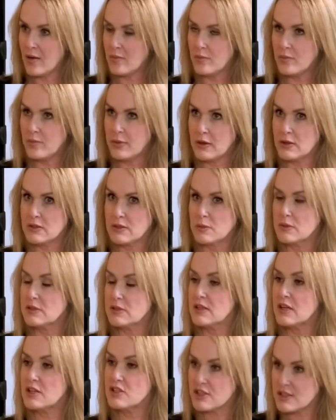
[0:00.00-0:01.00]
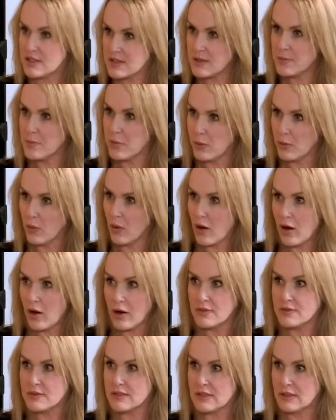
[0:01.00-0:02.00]
Because it was such a simple
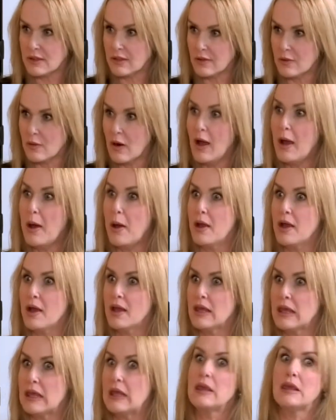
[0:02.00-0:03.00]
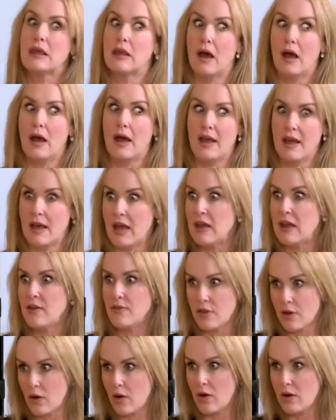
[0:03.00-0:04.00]
lifestyle.
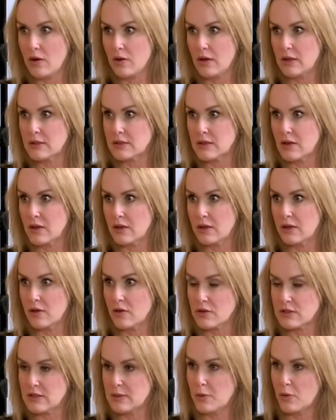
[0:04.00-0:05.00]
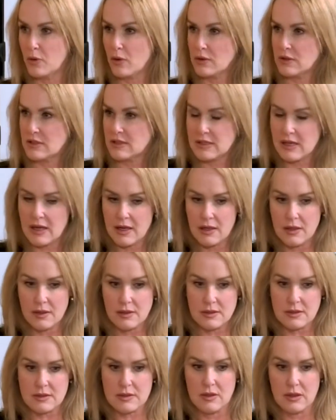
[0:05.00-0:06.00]
Even though it's like an oxymoron to say that
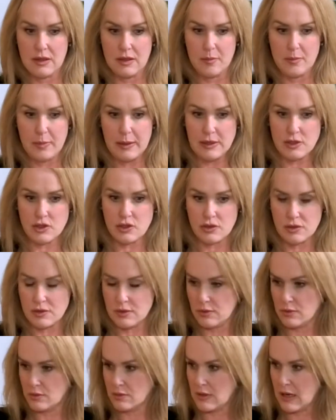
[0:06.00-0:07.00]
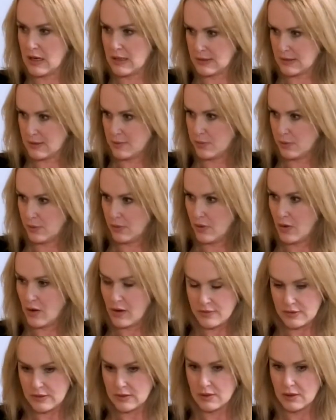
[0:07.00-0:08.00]
it's like a beach resort and a simple
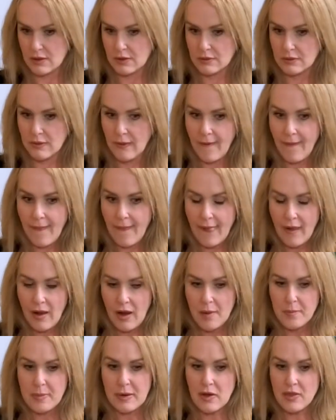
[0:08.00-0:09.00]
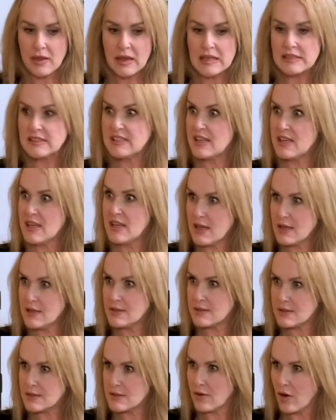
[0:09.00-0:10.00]
lifestyle. But I think as the
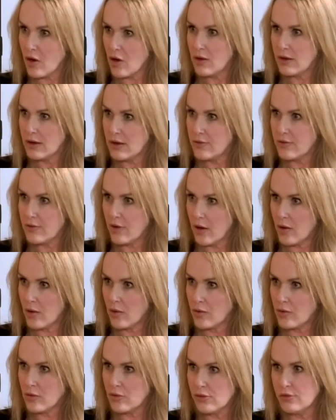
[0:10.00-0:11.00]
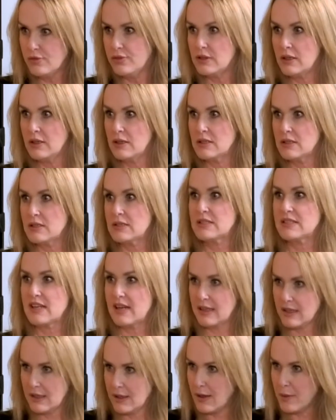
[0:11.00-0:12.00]
years slowly evolved, it just
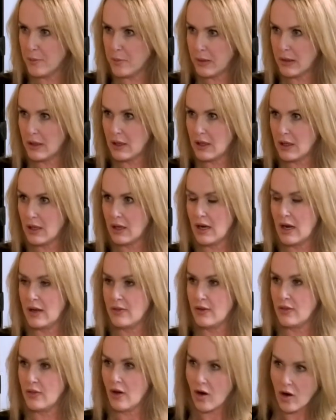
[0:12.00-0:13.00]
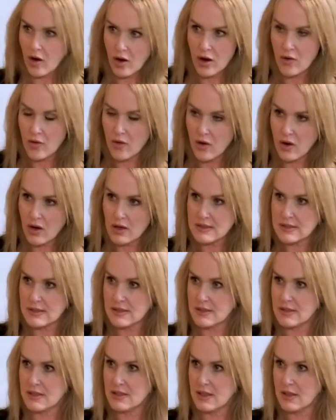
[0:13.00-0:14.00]
started getting bigger, and then the high
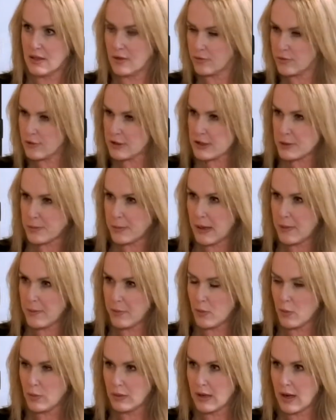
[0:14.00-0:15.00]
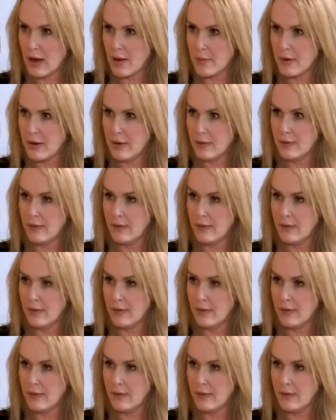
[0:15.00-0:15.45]
rises, and then the rich people would come in.